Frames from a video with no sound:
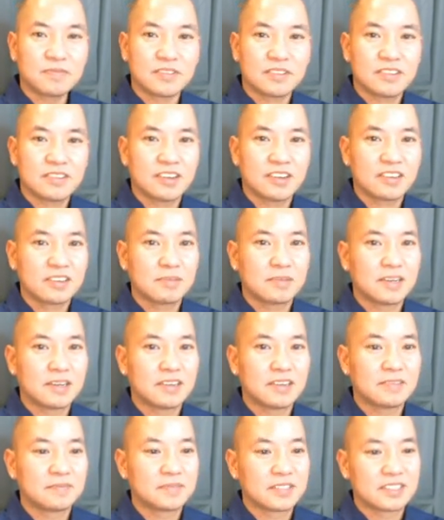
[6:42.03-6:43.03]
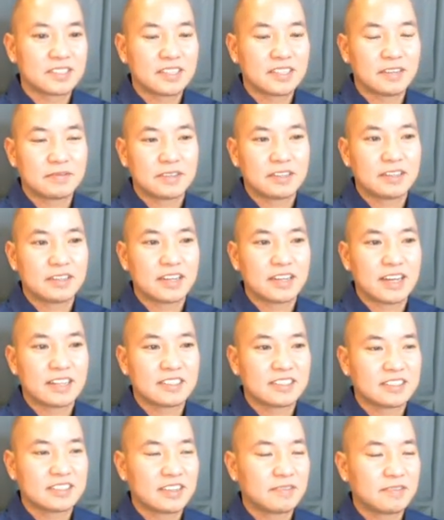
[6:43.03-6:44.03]
talking about, it's not very,
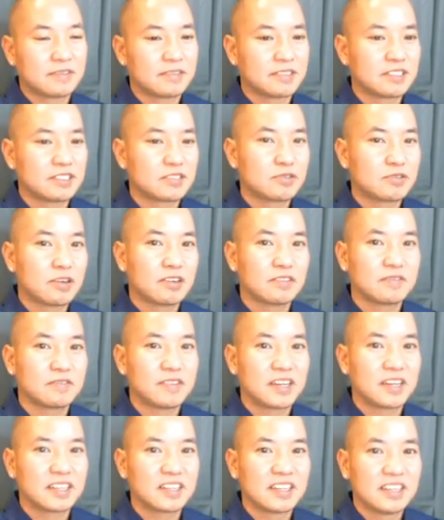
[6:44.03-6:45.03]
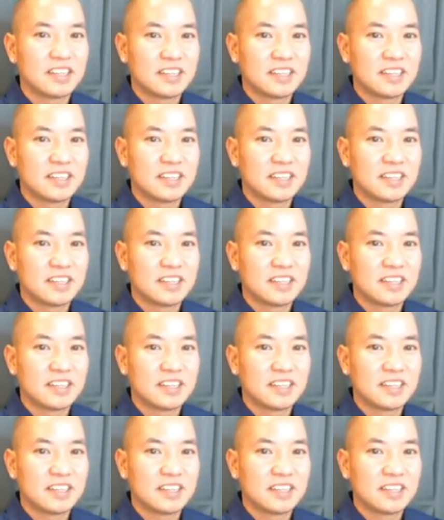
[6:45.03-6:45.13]
doesn't have a very strong effect